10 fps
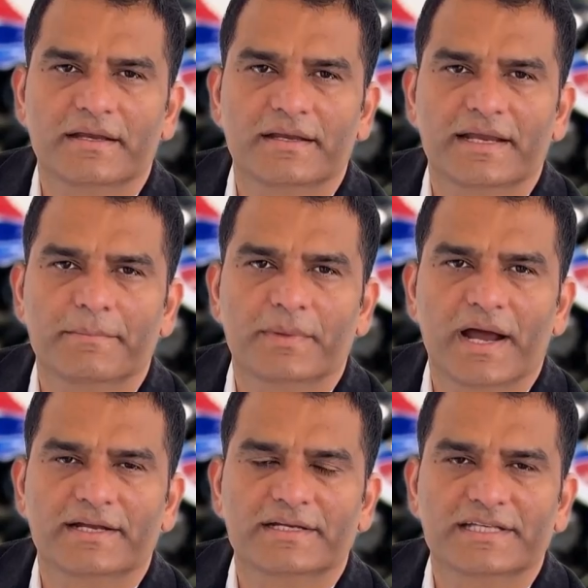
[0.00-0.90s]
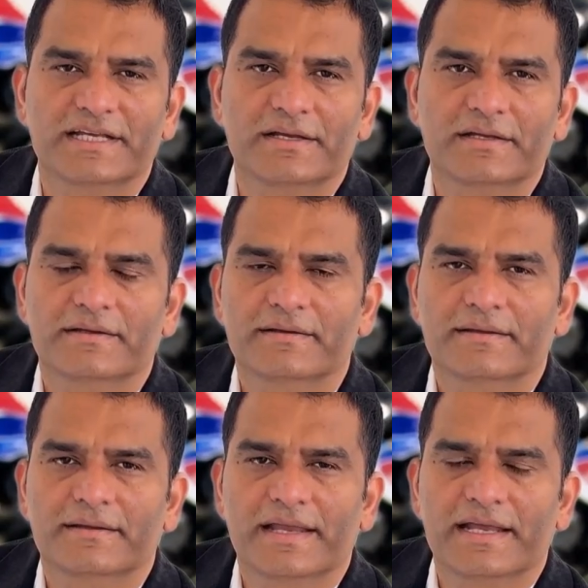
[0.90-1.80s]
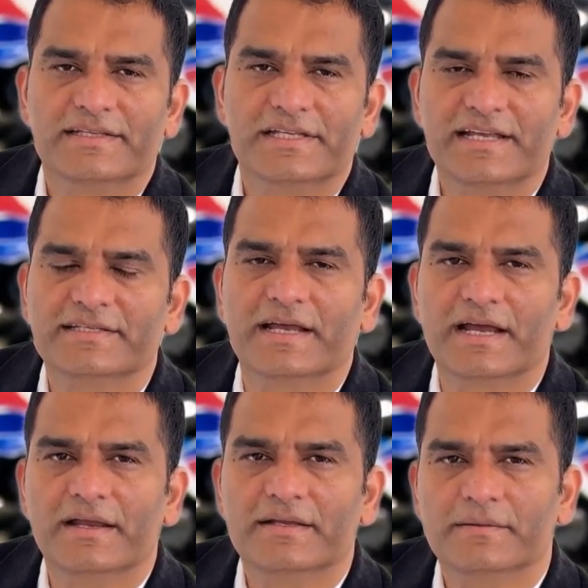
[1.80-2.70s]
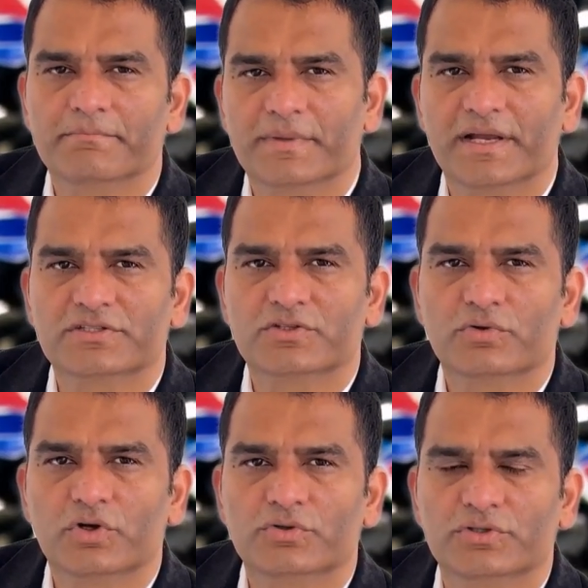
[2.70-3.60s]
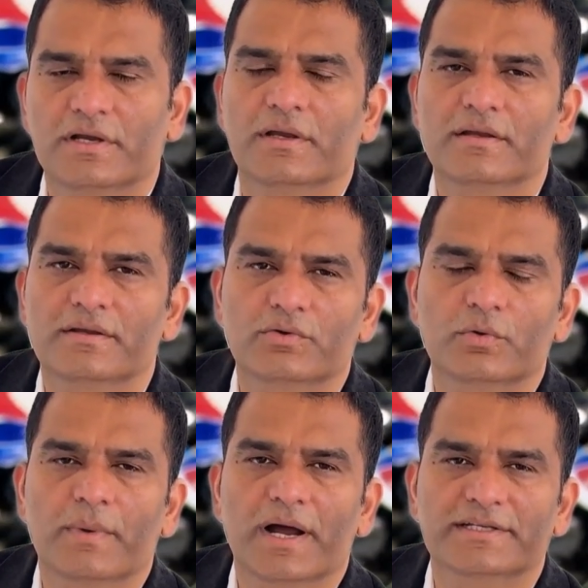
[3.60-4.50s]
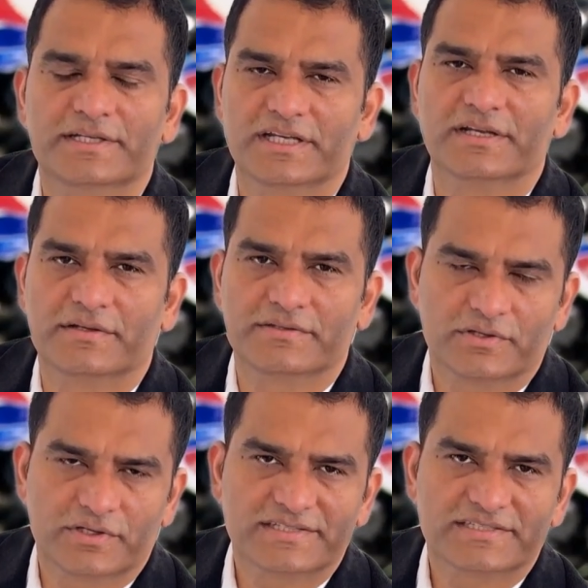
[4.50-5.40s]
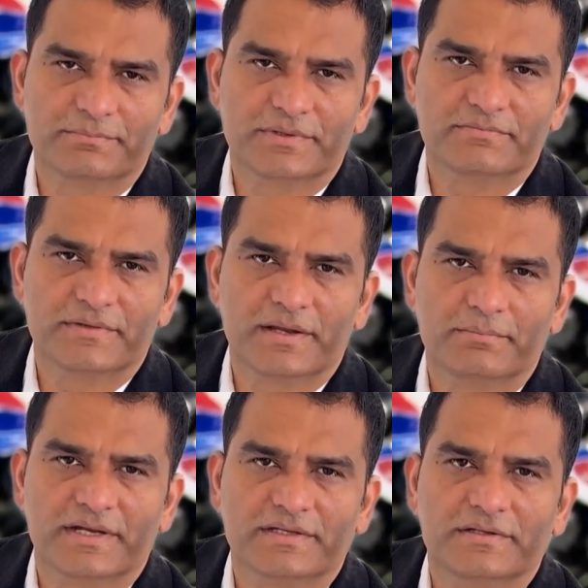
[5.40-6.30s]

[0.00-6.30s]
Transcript: Keep practicing. Each insight brings you closer to mastering your SAP environment.